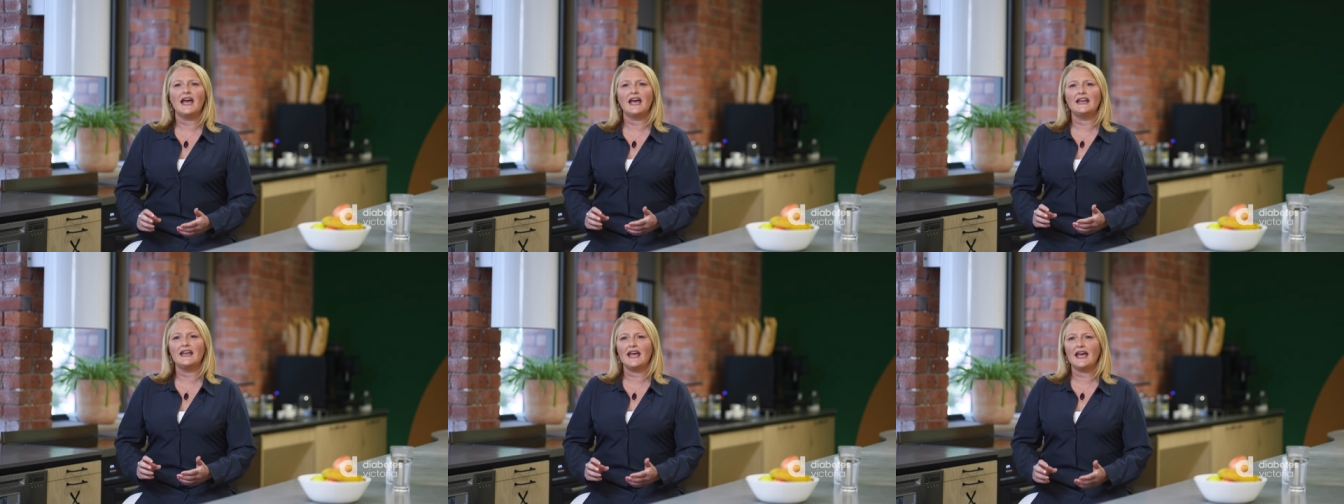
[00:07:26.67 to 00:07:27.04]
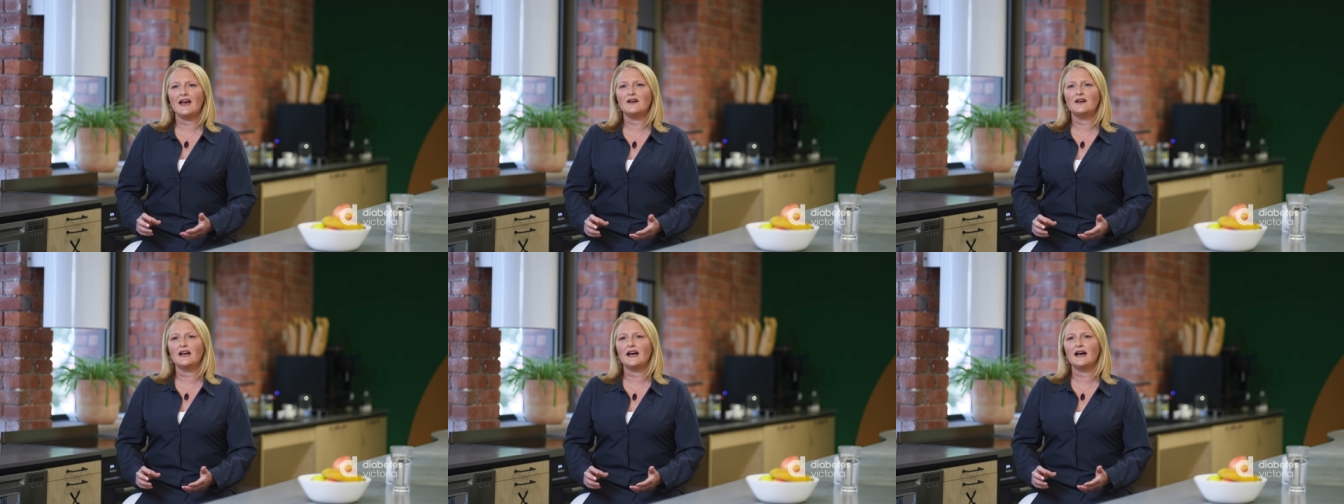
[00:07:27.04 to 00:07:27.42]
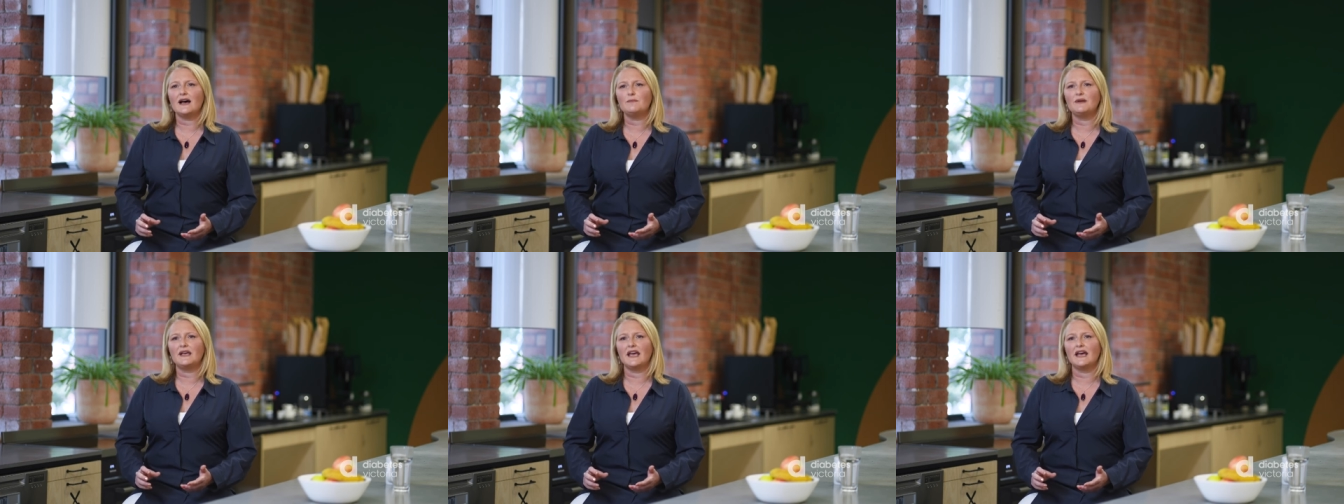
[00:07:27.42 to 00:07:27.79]
and how
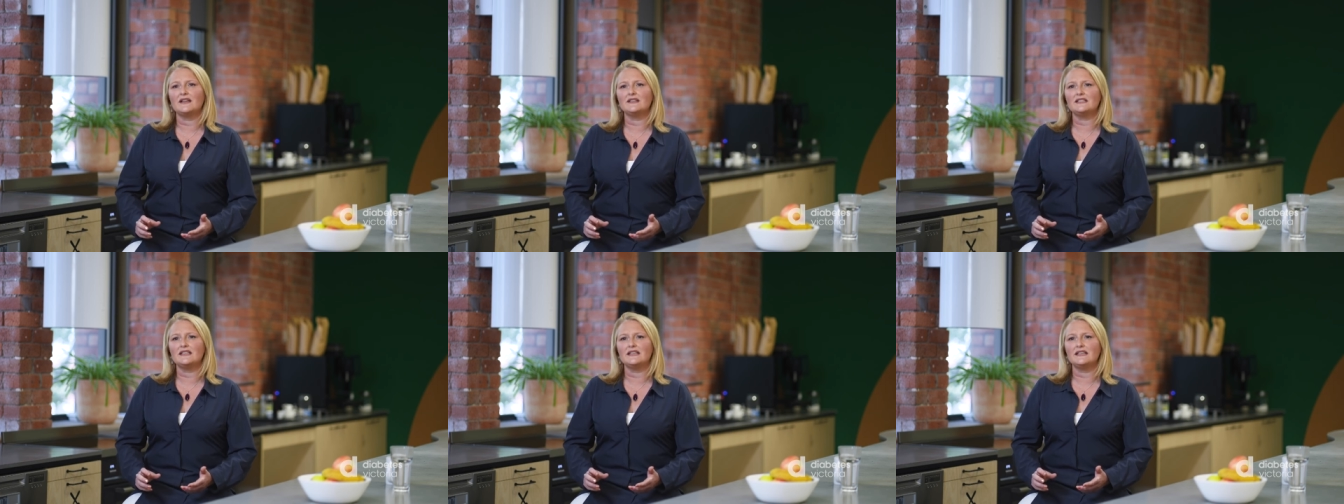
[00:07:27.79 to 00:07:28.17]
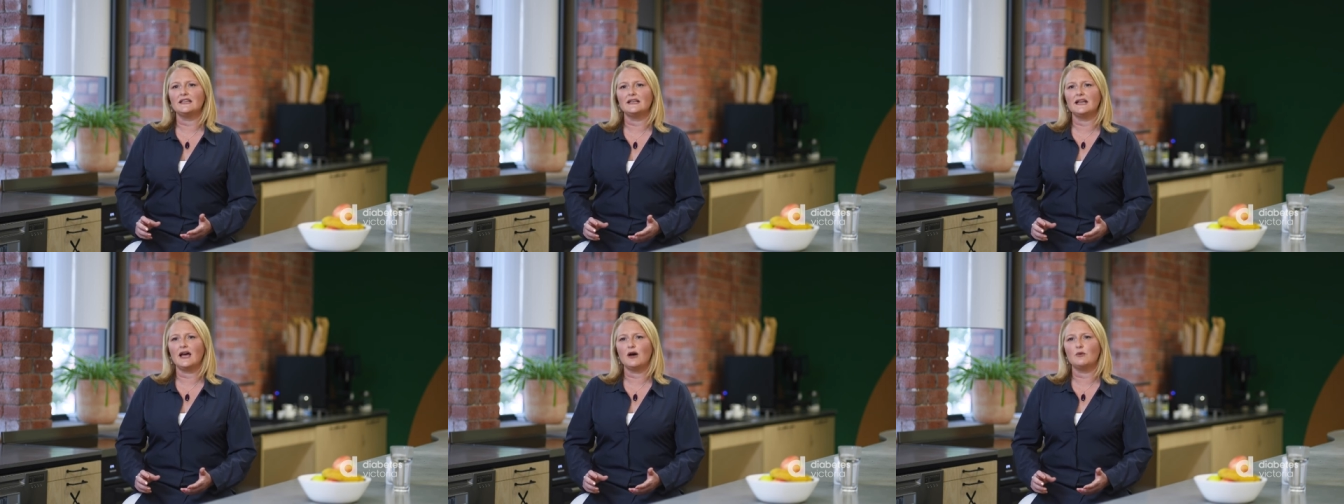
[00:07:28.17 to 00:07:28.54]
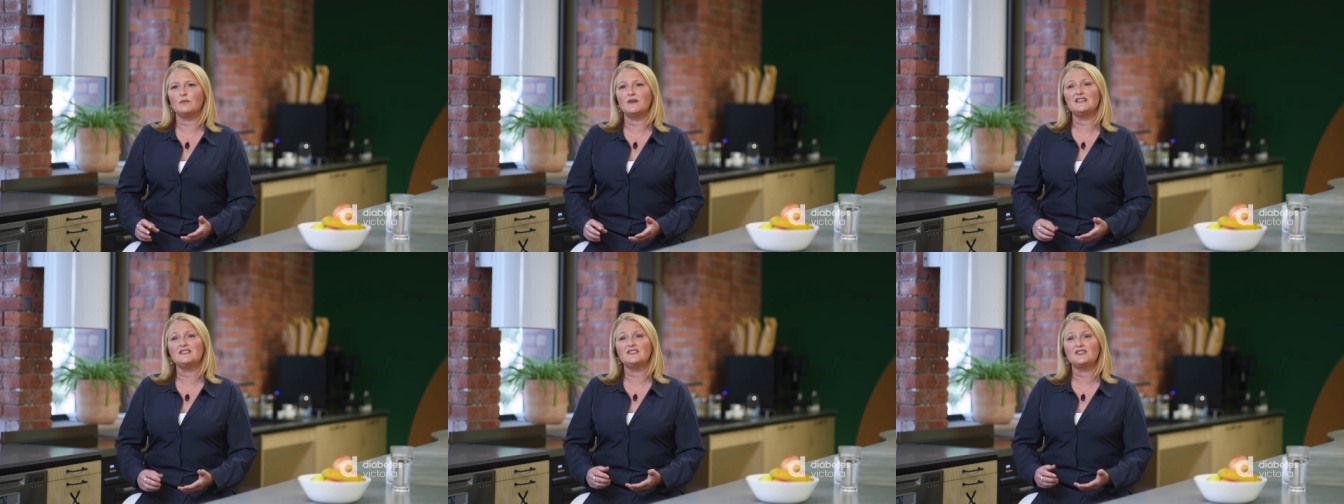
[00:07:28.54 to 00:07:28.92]
carb counting can
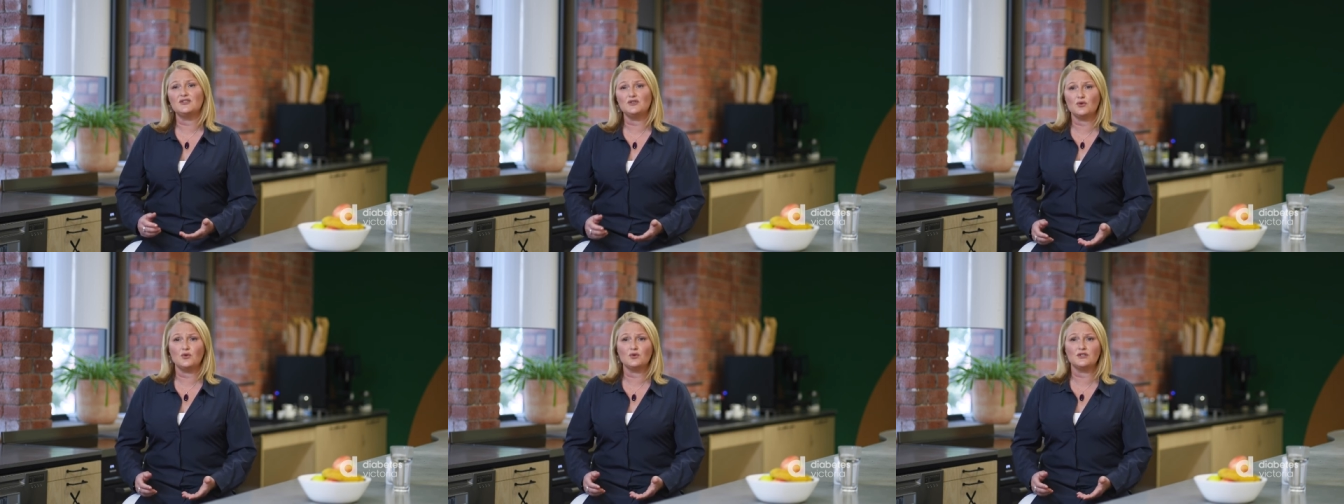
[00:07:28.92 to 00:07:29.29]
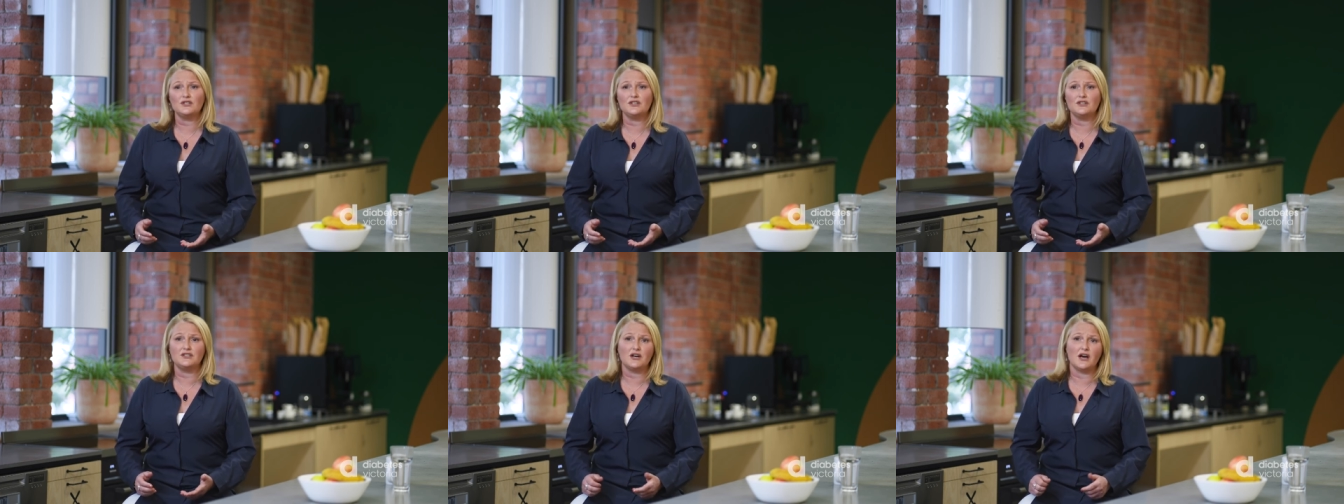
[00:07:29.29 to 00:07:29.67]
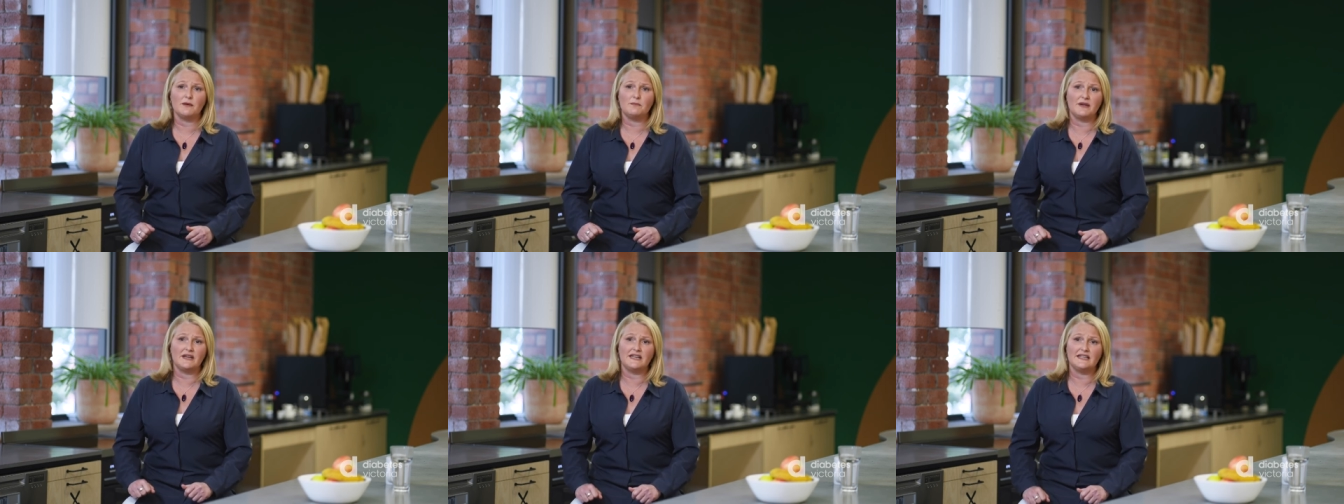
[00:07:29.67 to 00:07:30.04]
help is to talk to your
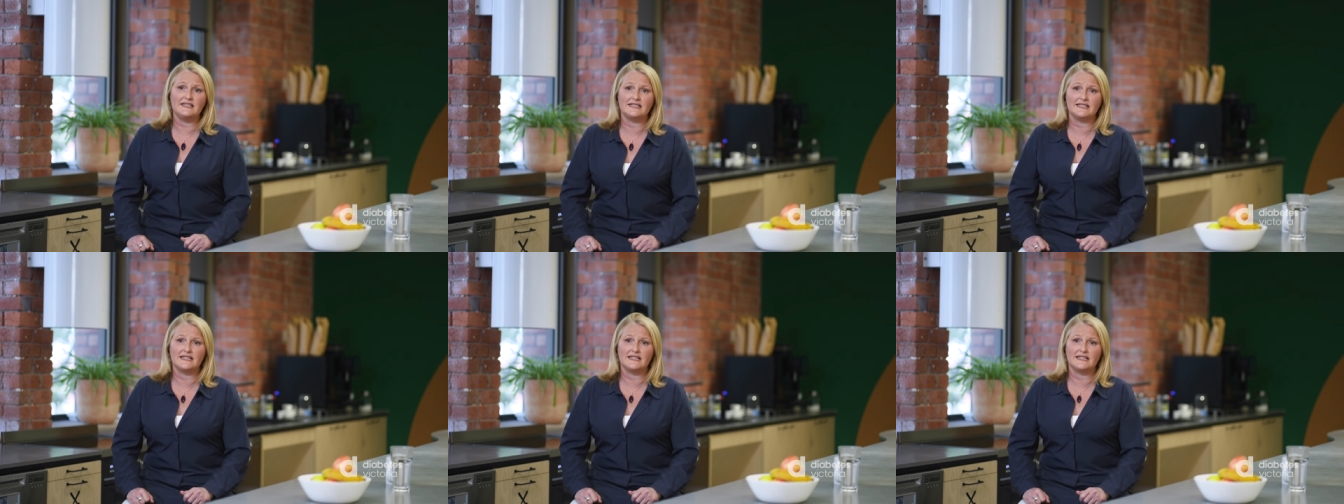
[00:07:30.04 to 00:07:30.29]
diabetes